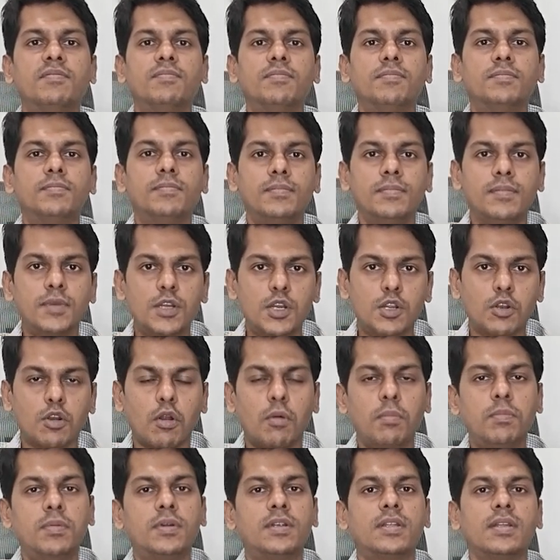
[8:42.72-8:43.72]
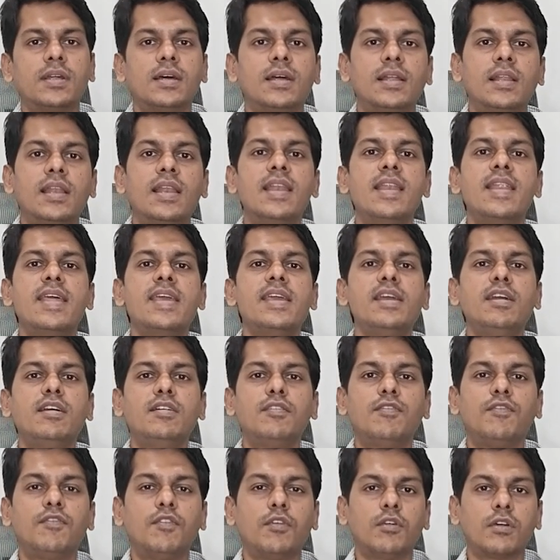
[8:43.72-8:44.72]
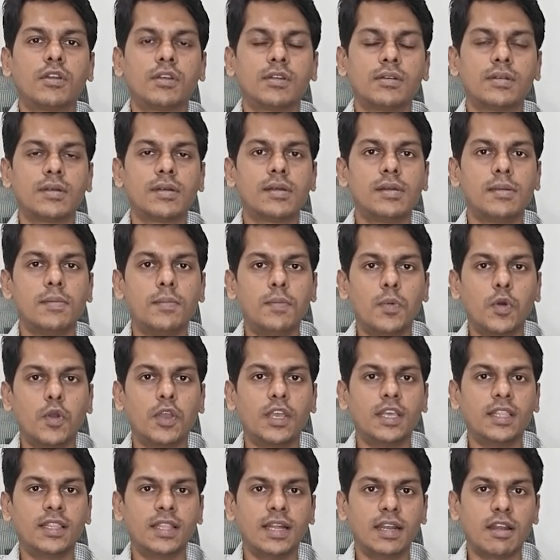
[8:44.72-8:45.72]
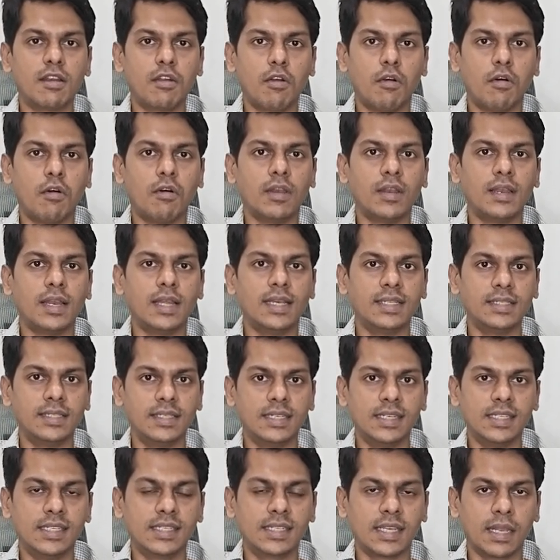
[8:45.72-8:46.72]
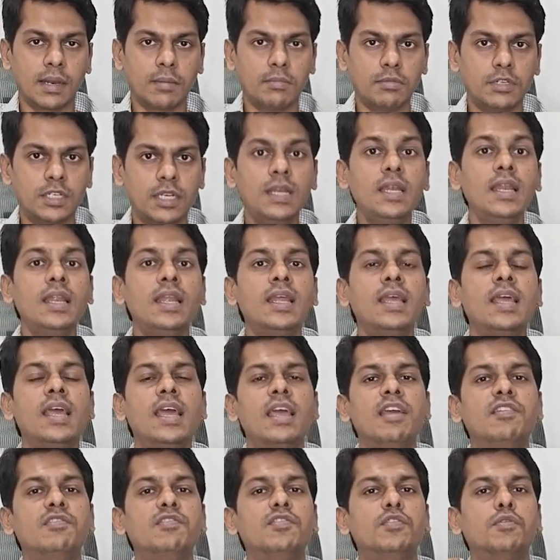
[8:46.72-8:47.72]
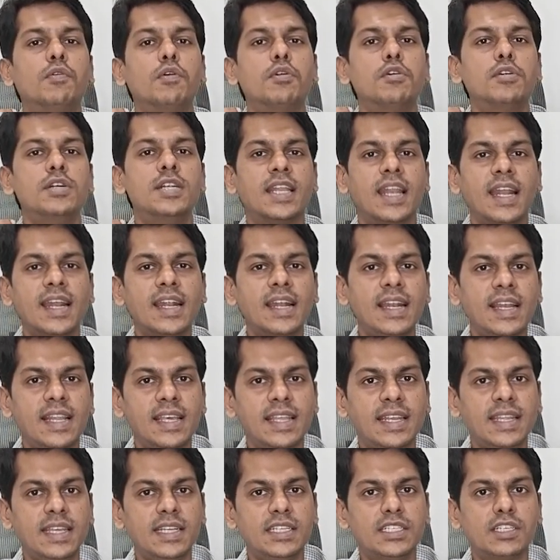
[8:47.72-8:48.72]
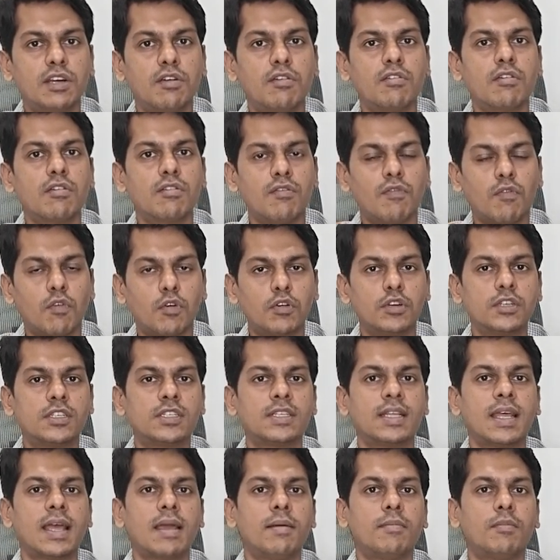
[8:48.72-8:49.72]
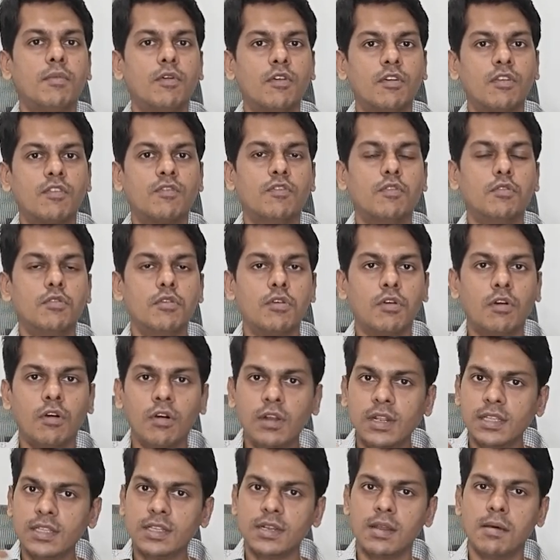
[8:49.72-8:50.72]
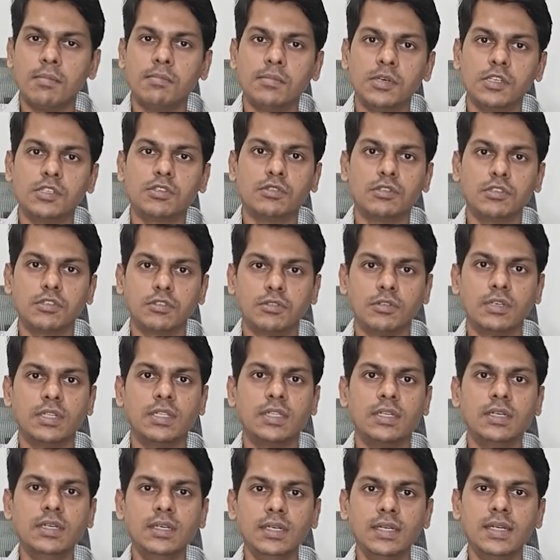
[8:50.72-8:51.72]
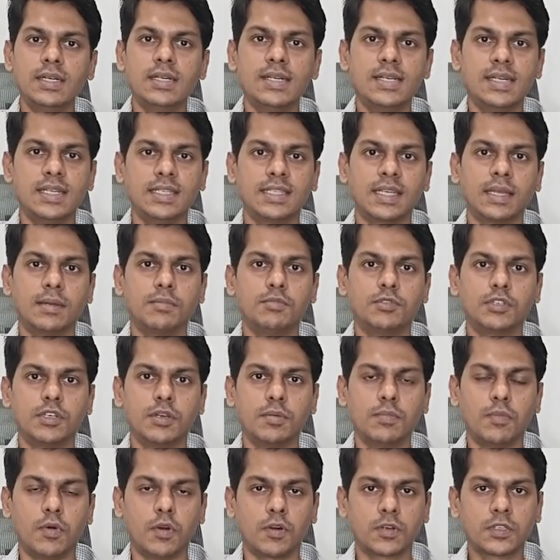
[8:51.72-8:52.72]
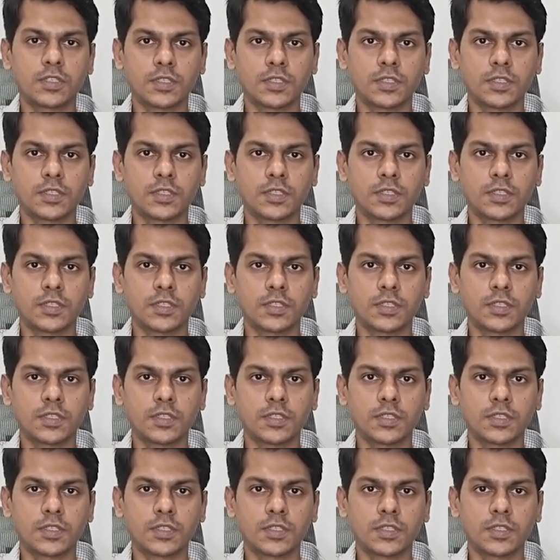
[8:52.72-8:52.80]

dropped link for booking that call in the description. If you want to directly reach out on WhatsApp or phone call, the number is also in the description box.